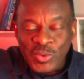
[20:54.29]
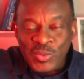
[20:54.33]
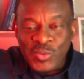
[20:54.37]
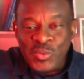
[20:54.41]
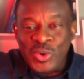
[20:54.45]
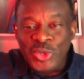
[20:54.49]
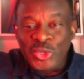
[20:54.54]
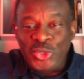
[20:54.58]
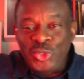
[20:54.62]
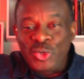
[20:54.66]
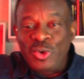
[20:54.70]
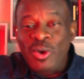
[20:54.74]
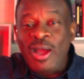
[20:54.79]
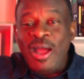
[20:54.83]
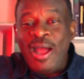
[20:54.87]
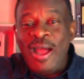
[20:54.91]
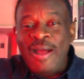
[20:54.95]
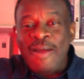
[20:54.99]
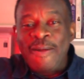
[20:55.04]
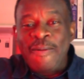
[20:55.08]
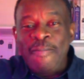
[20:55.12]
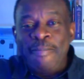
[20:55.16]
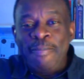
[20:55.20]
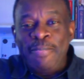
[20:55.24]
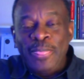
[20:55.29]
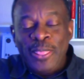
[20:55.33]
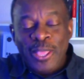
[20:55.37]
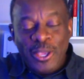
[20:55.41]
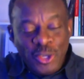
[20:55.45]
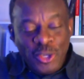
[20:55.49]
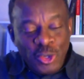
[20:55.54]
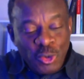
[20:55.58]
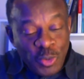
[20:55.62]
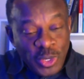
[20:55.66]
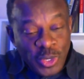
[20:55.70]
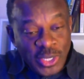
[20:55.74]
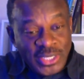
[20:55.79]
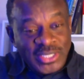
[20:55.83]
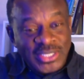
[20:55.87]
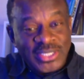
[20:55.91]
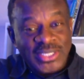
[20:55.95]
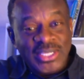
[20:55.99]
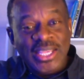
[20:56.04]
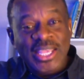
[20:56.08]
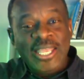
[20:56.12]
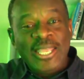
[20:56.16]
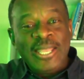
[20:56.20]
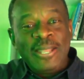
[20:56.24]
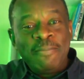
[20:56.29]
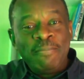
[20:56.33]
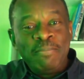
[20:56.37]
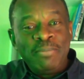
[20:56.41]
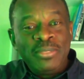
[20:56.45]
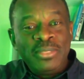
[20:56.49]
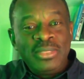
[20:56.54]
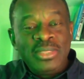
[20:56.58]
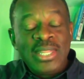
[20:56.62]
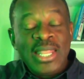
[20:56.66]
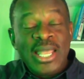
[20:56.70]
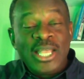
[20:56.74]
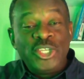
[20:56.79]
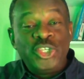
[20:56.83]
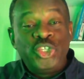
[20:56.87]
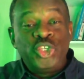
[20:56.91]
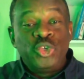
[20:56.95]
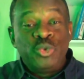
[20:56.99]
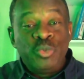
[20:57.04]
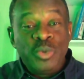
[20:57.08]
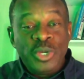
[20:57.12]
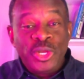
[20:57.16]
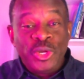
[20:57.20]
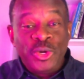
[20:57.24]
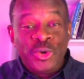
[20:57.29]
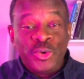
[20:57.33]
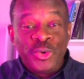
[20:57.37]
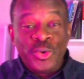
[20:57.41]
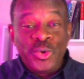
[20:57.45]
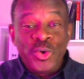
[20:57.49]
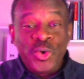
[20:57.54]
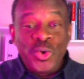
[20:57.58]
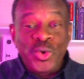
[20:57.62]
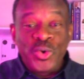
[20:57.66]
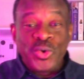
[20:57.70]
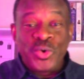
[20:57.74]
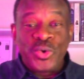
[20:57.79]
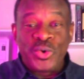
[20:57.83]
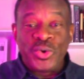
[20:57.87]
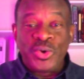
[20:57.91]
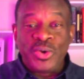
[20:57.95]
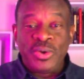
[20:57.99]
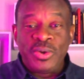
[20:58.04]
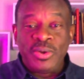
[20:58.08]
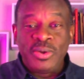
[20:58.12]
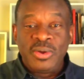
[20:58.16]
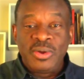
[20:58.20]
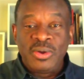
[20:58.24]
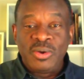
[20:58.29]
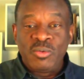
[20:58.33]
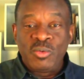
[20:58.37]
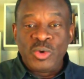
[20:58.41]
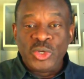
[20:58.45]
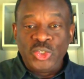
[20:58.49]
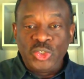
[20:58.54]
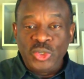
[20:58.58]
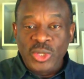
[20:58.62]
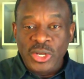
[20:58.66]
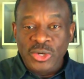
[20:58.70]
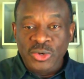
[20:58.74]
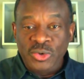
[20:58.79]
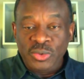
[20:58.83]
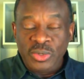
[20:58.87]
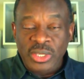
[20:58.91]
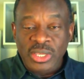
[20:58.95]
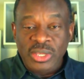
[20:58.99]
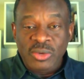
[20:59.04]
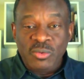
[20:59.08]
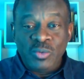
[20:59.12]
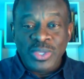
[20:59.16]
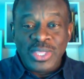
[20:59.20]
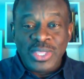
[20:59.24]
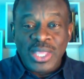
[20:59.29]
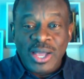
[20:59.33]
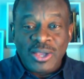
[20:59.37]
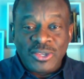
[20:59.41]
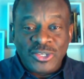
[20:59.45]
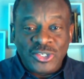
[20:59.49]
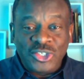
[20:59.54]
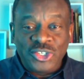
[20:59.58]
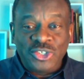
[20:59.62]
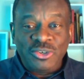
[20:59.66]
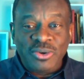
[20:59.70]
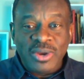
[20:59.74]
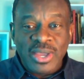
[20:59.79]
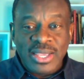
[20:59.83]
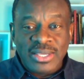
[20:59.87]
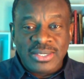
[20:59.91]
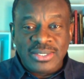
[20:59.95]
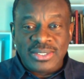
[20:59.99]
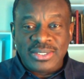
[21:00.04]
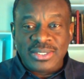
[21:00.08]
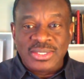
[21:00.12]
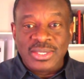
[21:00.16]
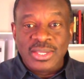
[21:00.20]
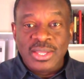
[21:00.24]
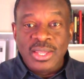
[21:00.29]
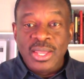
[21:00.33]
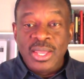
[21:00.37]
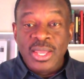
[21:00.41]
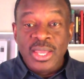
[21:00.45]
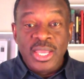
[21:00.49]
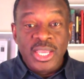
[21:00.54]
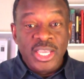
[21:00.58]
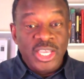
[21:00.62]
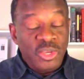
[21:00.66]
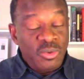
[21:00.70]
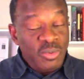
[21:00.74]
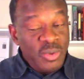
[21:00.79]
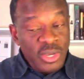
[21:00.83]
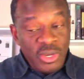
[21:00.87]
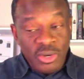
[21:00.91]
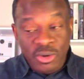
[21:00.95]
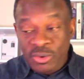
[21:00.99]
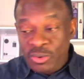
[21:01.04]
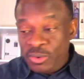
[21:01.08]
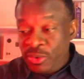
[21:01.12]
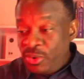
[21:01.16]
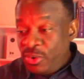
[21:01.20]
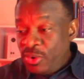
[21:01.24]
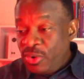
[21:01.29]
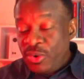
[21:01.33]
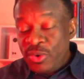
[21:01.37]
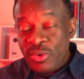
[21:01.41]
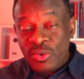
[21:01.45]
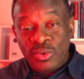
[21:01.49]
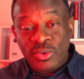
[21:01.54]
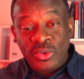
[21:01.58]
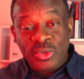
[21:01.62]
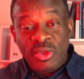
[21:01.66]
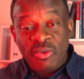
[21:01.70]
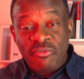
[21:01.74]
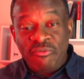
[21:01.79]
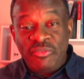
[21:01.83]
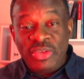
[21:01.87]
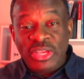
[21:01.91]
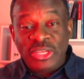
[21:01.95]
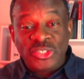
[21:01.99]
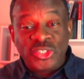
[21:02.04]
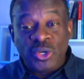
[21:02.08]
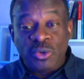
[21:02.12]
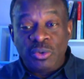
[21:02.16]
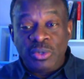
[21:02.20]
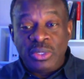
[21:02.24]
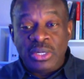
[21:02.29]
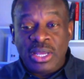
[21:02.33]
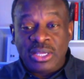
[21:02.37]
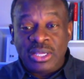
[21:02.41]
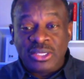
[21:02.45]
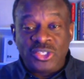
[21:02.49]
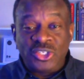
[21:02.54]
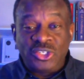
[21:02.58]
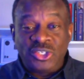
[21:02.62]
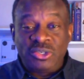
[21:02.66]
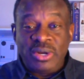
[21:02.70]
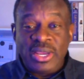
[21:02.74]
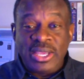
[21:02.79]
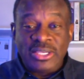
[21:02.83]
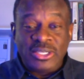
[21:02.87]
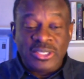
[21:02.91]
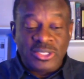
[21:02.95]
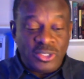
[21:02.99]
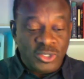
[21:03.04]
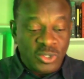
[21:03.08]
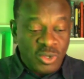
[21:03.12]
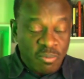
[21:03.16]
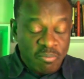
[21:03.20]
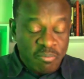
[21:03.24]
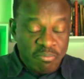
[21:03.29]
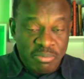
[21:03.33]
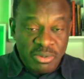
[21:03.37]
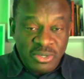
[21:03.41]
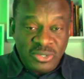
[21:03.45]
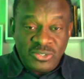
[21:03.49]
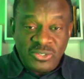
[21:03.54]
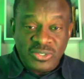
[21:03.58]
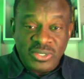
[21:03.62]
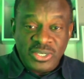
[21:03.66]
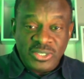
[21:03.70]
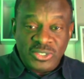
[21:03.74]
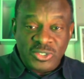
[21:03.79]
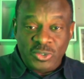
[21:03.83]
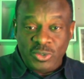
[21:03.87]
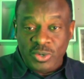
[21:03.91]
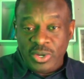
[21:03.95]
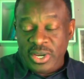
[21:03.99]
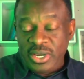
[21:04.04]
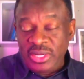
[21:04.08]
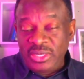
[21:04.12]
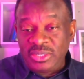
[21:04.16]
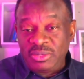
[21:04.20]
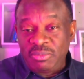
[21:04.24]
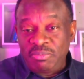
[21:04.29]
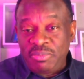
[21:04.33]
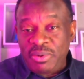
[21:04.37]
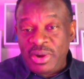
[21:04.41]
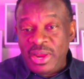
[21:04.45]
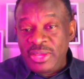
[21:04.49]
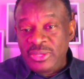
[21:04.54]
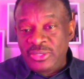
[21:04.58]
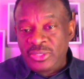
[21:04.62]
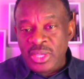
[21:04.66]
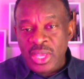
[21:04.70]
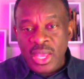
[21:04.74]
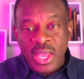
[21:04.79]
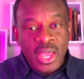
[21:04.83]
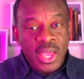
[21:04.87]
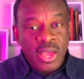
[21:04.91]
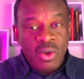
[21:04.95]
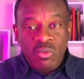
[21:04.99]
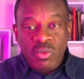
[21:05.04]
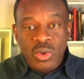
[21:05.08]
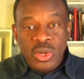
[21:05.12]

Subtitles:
on what you have, you will see that you will grow what you are doing without stress. You will grow your venture without stress. Your business, your enterprise